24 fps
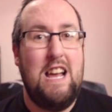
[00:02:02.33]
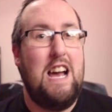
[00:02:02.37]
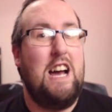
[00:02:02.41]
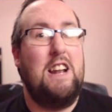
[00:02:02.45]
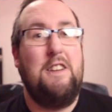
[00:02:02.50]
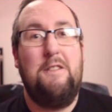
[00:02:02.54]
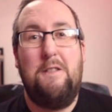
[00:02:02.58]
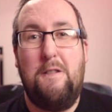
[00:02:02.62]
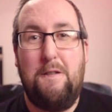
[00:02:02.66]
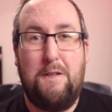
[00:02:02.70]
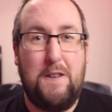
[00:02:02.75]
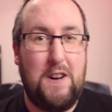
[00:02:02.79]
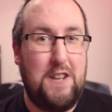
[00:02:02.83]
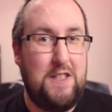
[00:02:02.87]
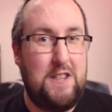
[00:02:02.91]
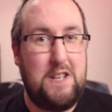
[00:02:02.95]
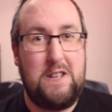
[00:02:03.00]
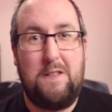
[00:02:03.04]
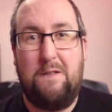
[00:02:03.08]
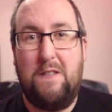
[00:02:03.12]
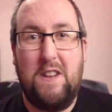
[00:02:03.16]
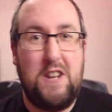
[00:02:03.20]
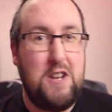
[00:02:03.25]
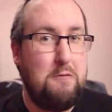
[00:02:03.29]
And found
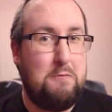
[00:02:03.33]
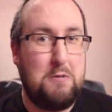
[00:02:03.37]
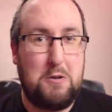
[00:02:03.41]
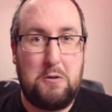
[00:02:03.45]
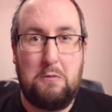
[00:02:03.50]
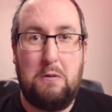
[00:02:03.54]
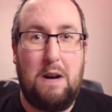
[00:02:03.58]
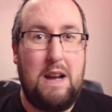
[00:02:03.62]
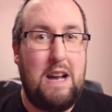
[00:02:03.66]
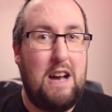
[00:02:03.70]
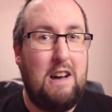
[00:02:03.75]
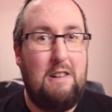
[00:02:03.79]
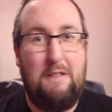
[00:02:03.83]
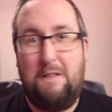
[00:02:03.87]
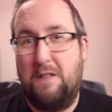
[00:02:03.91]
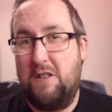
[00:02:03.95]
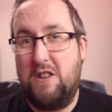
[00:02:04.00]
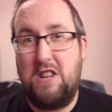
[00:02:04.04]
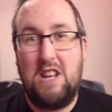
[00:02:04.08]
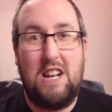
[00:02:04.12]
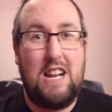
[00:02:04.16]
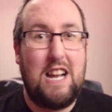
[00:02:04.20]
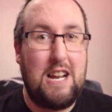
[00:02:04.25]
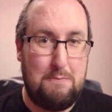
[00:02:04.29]
this video was quite helpful
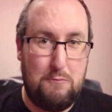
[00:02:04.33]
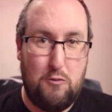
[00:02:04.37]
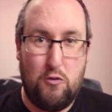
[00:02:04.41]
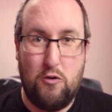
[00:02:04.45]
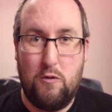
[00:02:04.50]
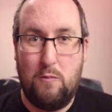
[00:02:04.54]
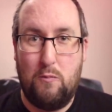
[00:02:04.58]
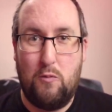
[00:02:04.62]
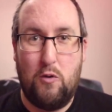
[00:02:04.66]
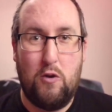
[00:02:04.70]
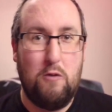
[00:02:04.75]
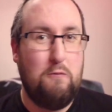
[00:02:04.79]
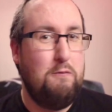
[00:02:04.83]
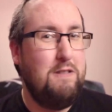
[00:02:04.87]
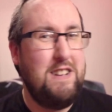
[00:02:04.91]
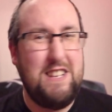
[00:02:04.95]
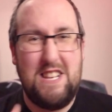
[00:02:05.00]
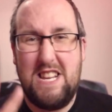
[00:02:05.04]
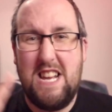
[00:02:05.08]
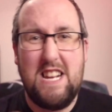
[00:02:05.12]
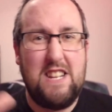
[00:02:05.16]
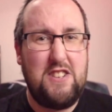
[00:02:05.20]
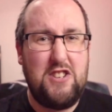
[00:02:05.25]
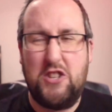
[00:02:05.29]
and you like more and more, well
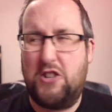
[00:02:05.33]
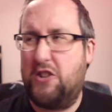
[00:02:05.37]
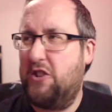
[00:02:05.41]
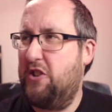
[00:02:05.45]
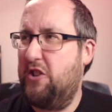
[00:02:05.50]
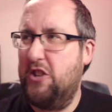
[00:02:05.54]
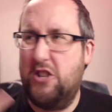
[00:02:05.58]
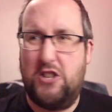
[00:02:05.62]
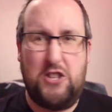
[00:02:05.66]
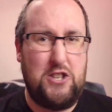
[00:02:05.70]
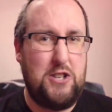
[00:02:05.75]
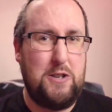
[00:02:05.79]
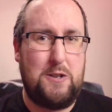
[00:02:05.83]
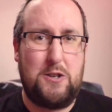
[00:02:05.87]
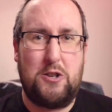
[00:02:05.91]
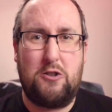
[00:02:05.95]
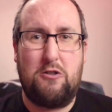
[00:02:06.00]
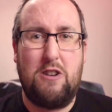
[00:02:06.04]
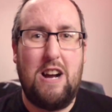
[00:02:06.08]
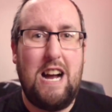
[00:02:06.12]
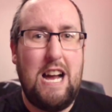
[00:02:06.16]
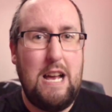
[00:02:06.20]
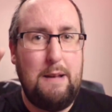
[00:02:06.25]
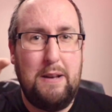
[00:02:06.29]
yeah, just
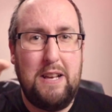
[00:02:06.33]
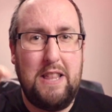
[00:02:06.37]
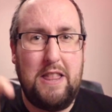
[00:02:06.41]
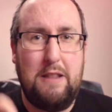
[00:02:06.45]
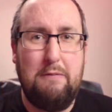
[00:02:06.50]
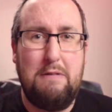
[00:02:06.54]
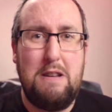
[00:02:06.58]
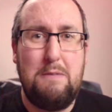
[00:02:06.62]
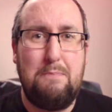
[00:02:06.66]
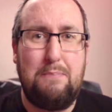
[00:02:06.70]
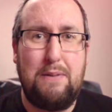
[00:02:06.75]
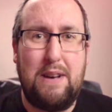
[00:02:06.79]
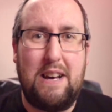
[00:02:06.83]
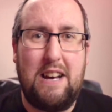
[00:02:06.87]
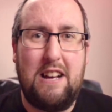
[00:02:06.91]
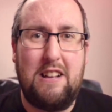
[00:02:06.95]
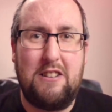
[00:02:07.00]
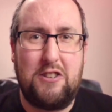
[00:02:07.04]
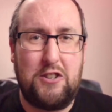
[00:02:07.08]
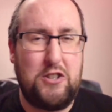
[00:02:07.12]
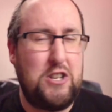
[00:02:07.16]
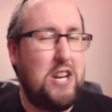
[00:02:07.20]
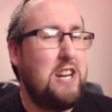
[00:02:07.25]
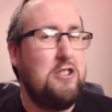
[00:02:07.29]
subscribe, hit the wee
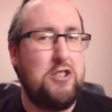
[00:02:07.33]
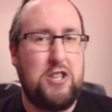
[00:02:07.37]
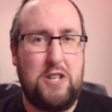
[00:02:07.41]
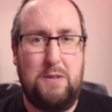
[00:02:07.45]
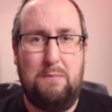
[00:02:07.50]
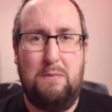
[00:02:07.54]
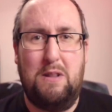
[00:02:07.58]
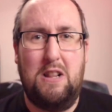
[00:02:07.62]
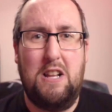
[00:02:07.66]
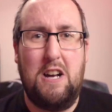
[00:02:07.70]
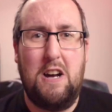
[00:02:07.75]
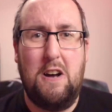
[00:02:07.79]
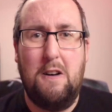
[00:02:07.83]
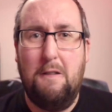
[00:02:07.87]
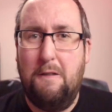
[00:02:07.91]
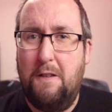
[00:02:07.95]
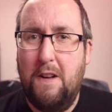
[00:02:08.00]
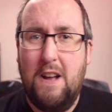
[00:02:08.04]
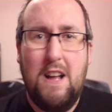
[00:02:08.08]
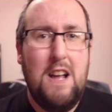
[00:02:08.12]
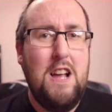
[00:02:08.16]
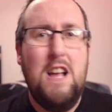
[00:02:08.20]
bell, share some love.